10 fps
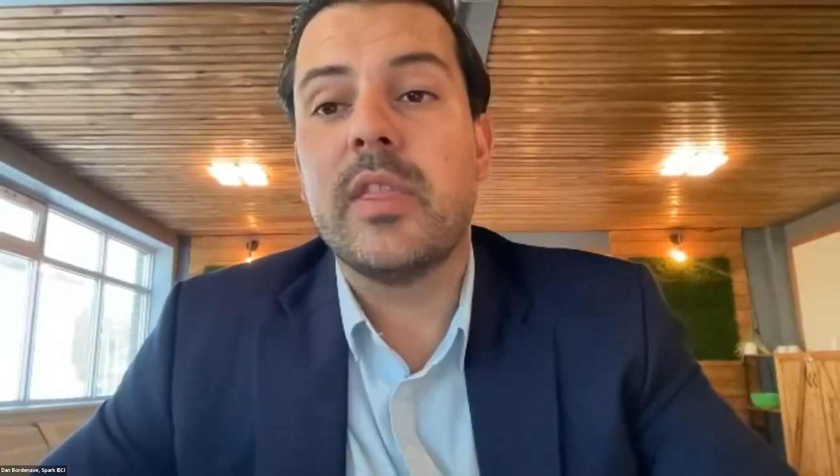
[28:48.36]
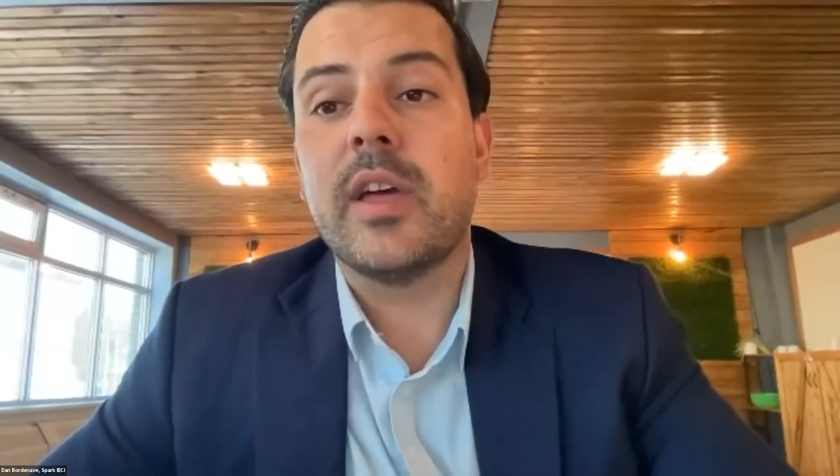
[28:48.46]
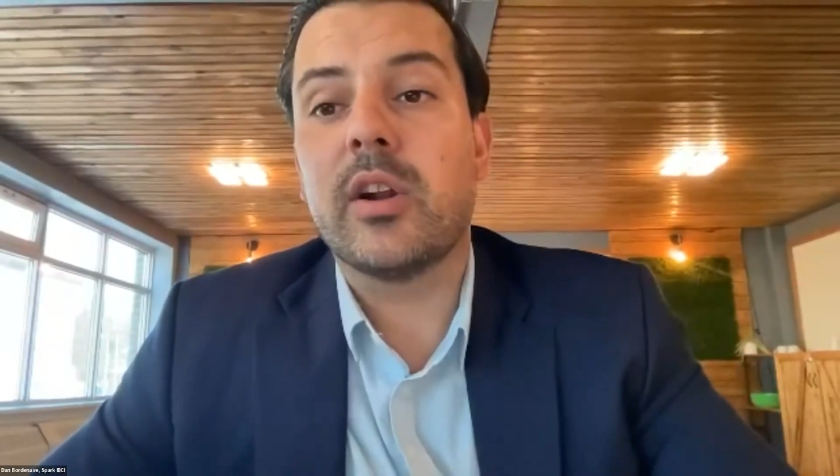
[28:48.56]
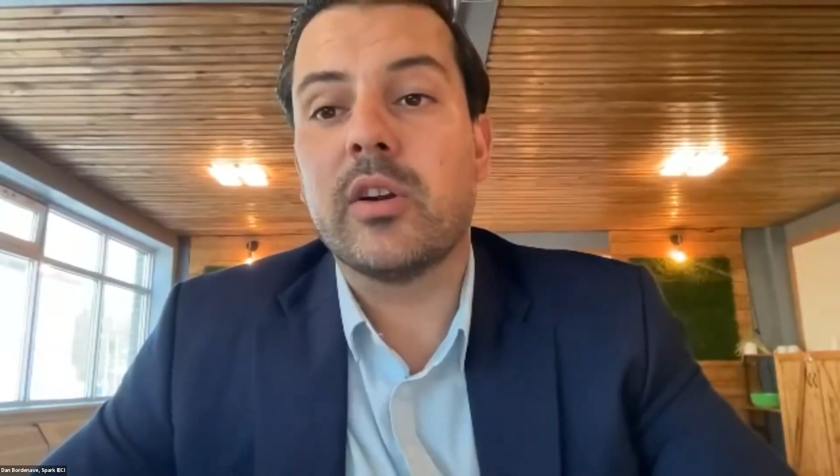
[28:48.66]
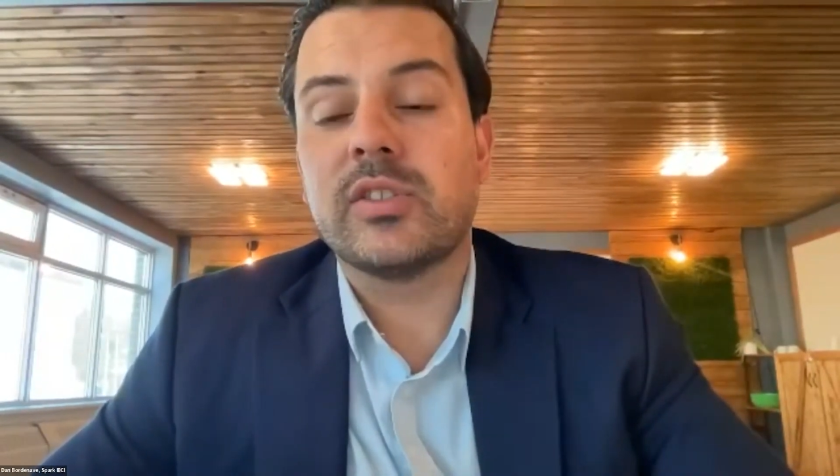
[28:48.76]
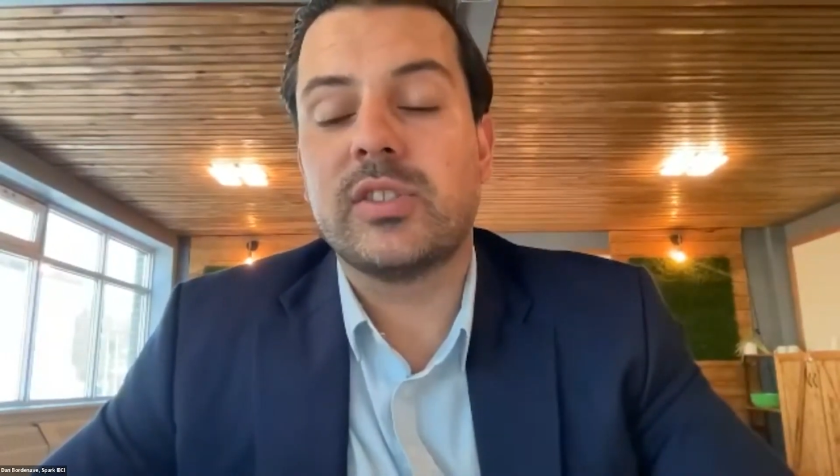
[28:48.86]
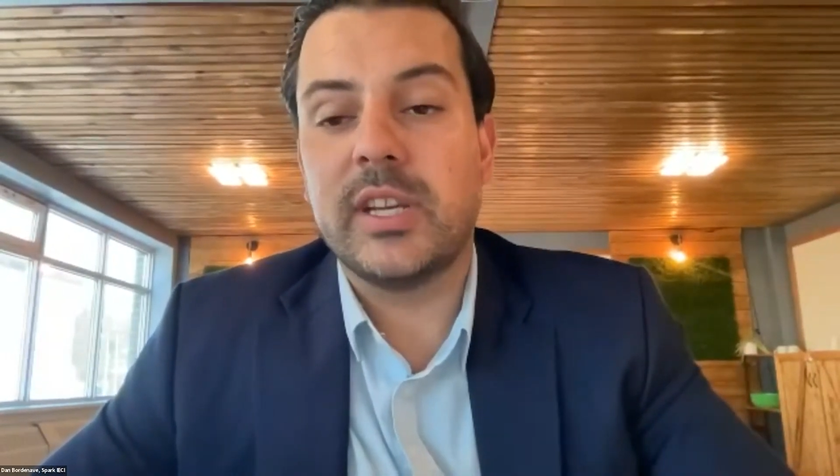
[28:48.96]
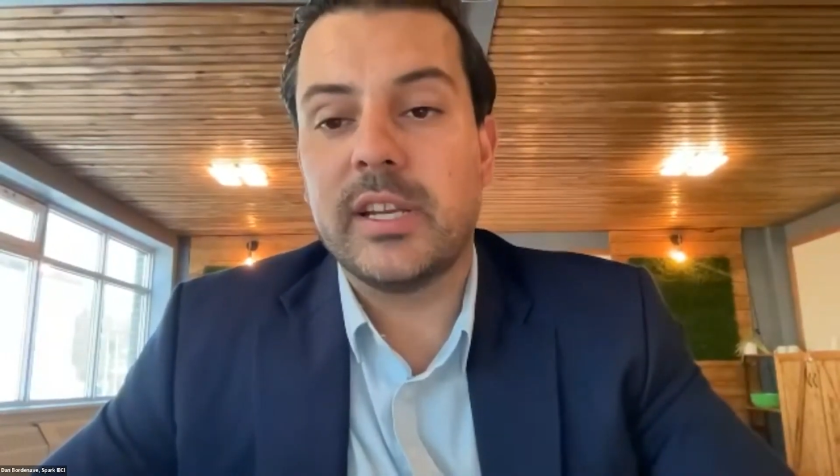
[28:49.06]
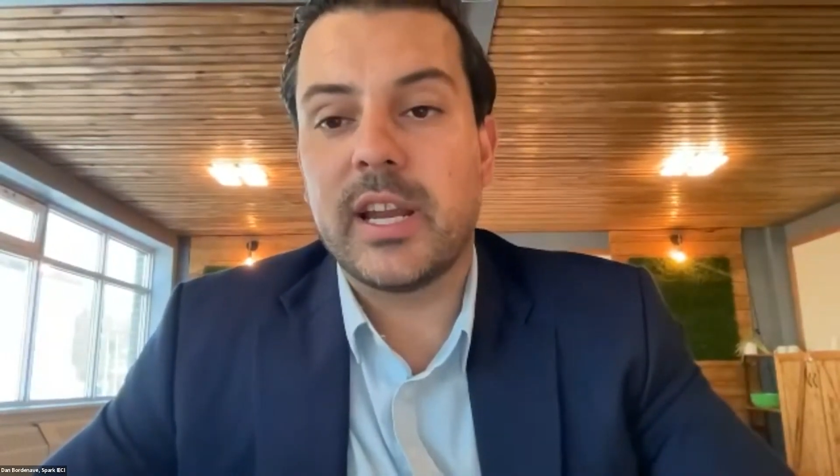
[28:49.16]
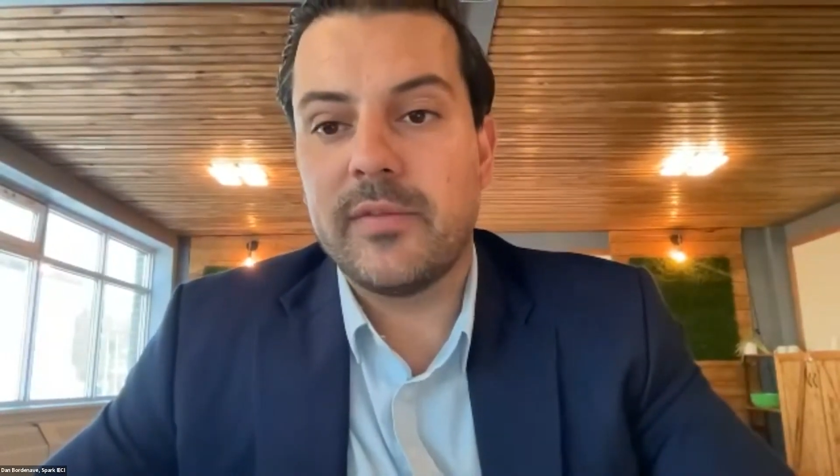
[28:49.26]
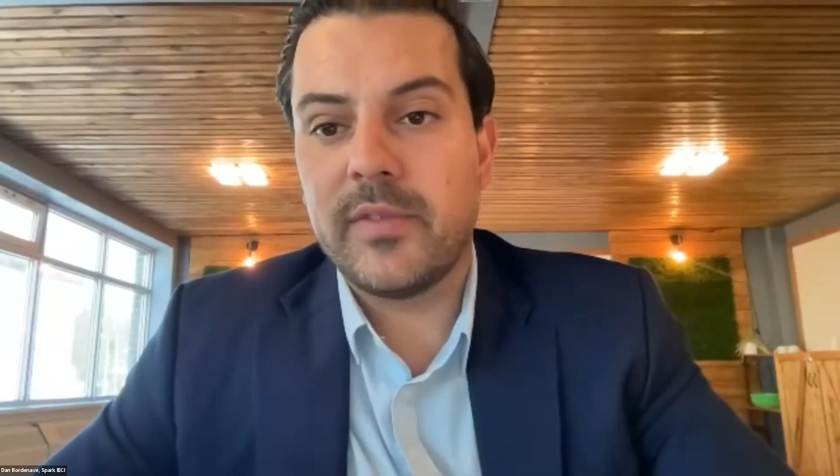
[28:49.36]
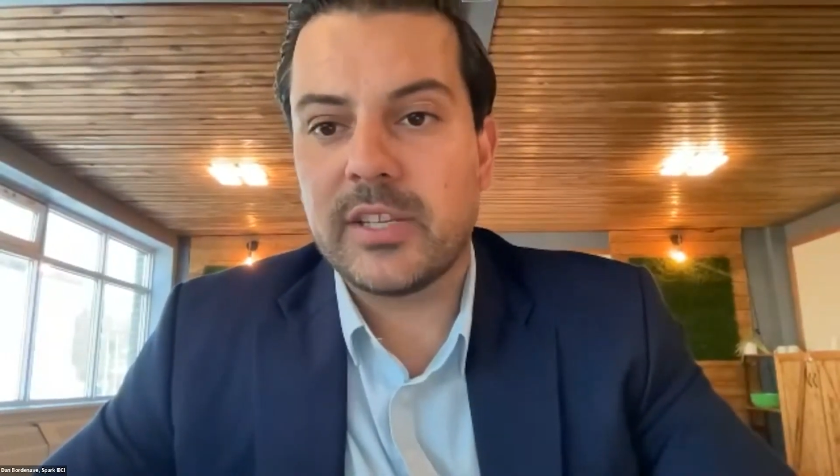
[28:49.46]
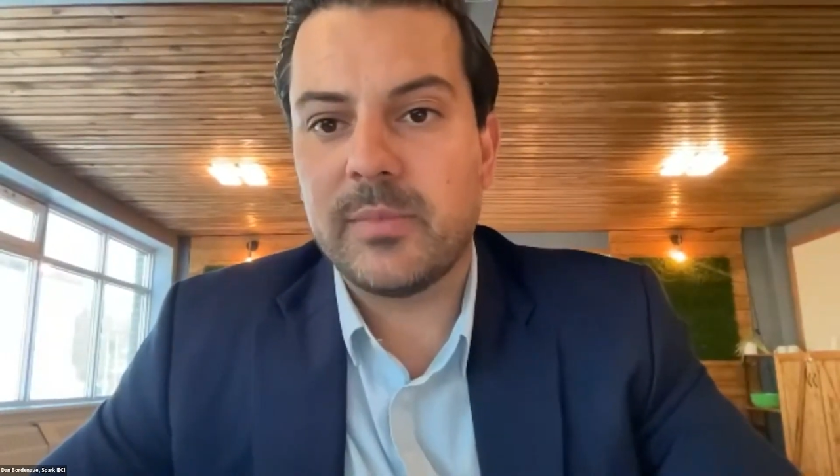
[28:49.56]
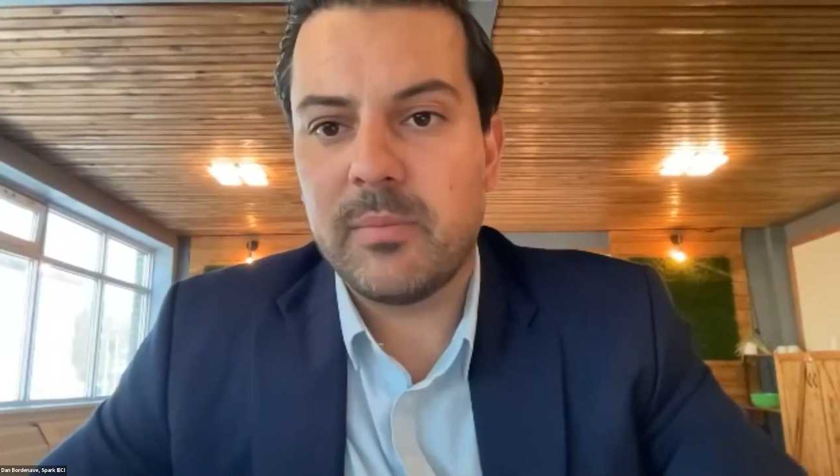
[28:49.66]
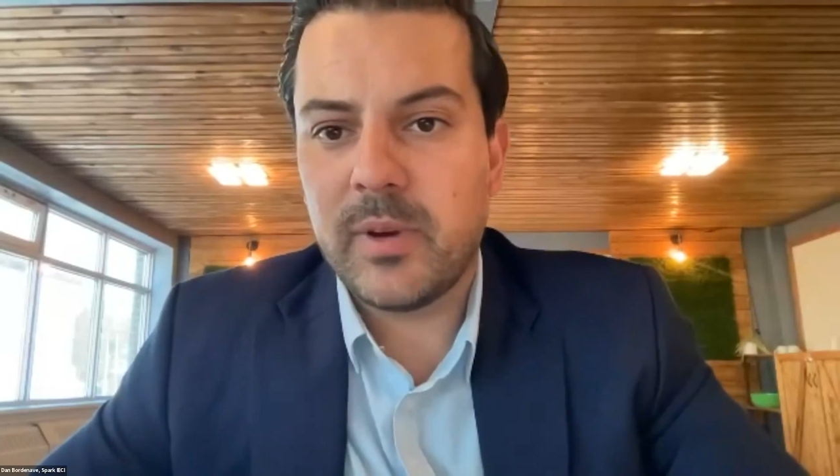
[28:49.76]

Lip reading: that are seeking an investment.